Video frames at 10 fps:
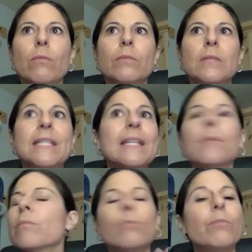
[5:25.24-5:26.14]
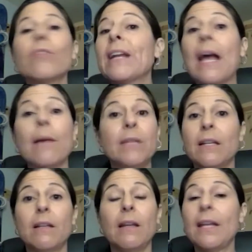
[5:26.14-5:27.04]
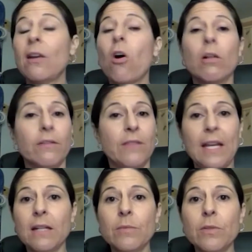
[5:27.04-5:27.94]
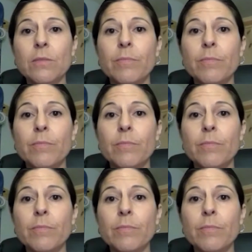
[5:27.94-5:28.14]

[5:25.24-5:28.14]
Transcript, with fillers: didn't prevent apnea in all of the animals,